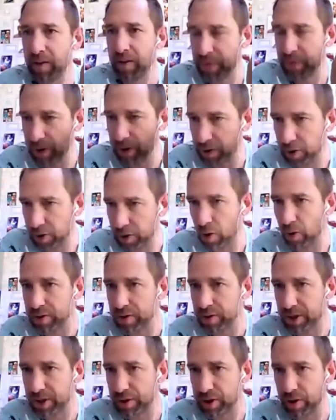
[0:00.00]
that the corals
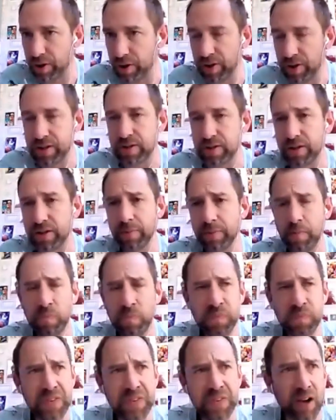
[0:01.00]
are tuned into.
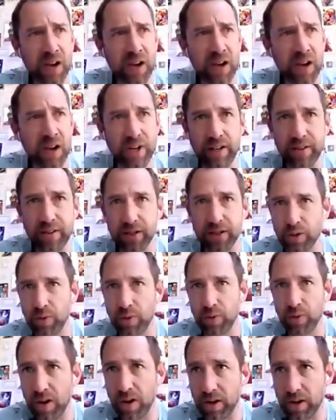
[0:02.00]
And really the two
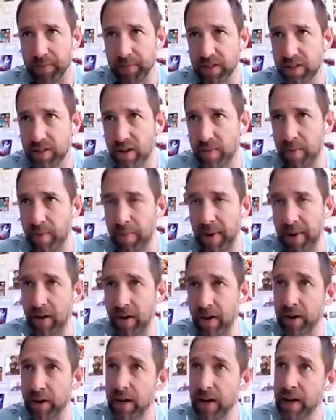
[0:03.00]
arguments come about,
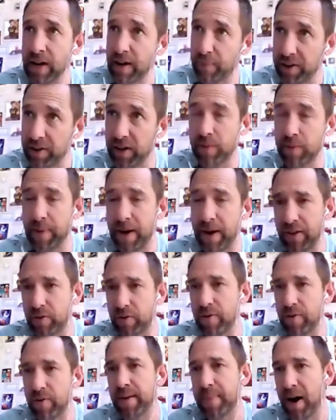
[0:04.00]
if we think about the
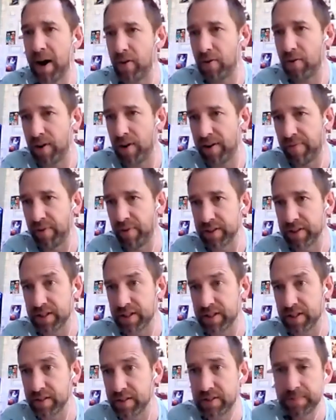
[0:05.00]
Great Barrier Reef, for
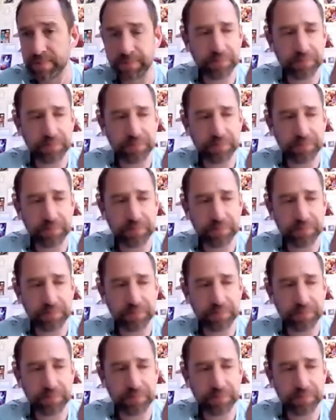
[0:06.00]
instance,